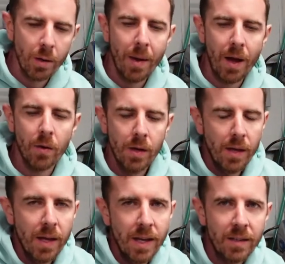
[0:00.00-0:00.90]
about
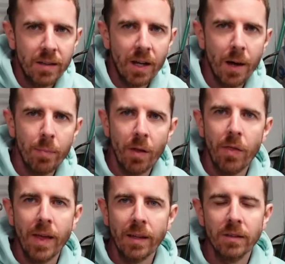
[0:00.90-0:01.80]
is a couple of
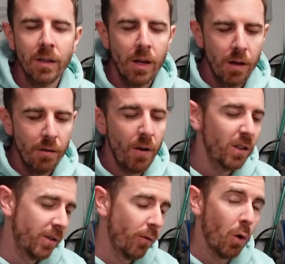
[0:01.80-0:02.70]
things.
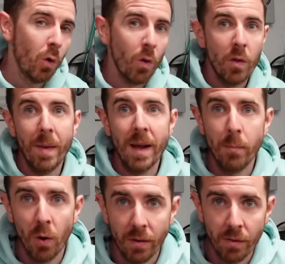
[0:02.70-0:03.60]
First of all, the main
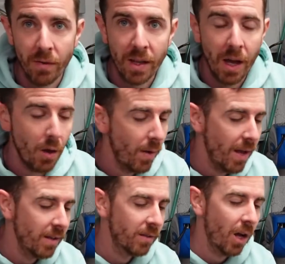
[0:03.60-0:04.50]
point of the video
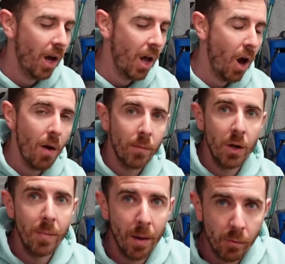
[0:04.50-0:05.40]
is I'm
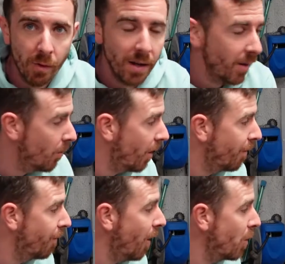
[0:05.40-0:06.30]
going to be upgrading my
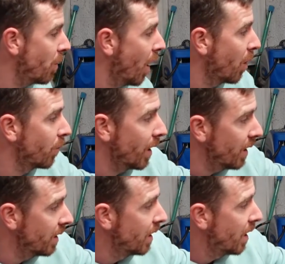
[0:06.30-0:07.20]
phone
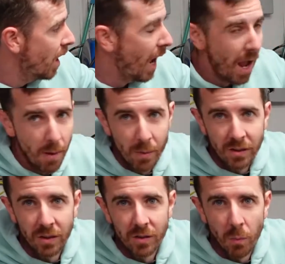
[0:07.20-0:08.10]
holder,
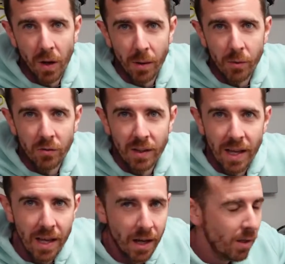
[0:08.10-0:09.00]
which is the one I'm using
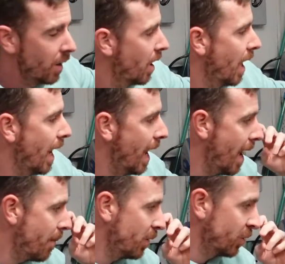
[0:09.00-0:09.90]
here,
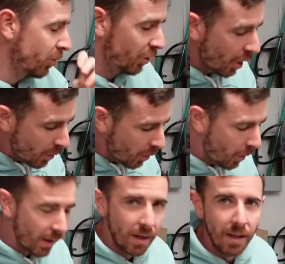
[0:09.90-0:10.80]
which I'll show you
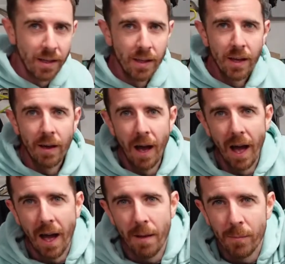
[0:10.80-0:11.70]
quickly,
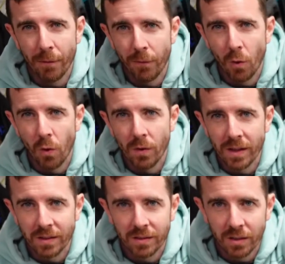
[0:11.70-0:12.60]
for
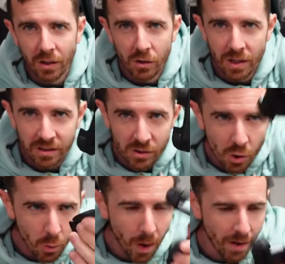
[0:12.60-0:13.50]
this
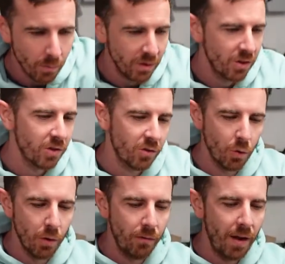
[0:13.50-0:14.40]
new one, which is
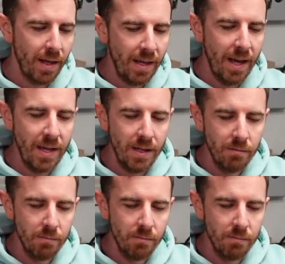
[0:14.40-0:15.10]
sort of like a